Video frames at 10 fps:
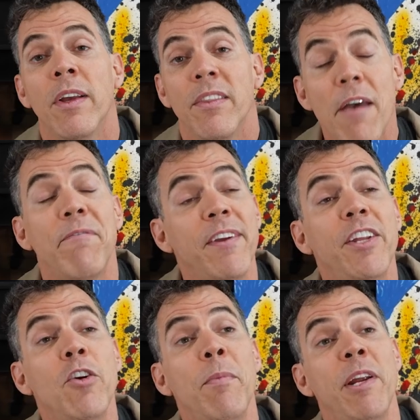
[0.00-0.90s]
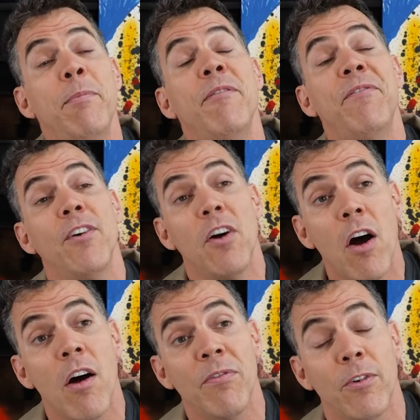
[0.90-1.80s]
That video made me feel
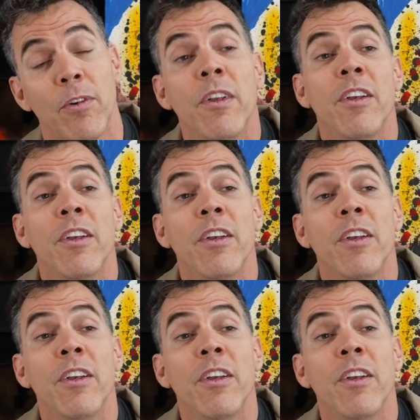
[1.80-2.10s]
awful.